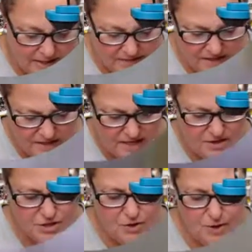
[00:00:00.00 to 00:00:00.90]
it
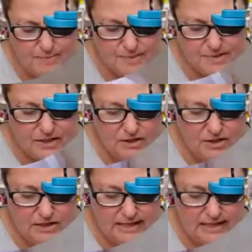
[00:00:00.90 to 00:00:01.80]
does show up, it's going to
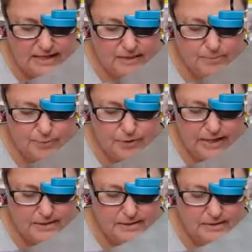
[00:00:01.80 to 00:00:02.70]
look like gingham print.